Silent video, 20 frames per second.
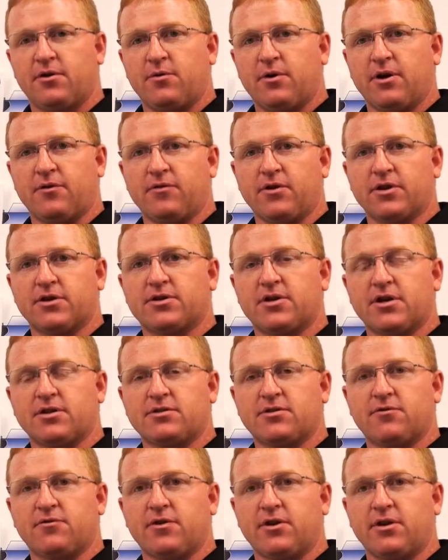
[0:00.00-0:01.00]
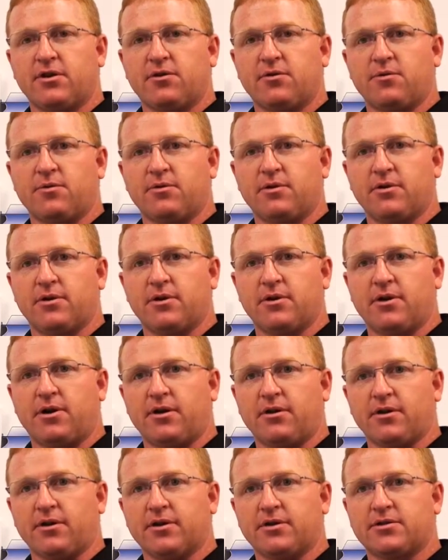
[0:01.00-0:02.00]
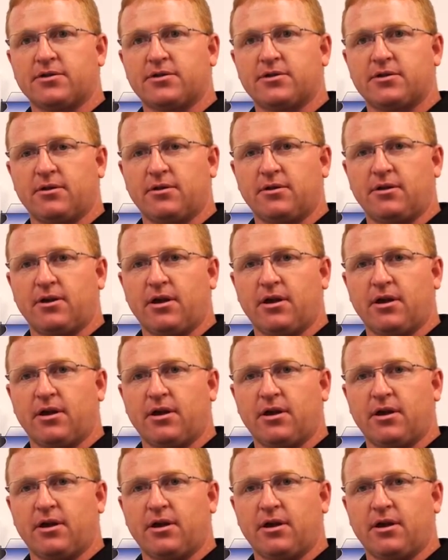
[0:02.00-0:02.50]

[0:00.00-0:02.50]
We have an extensive video on this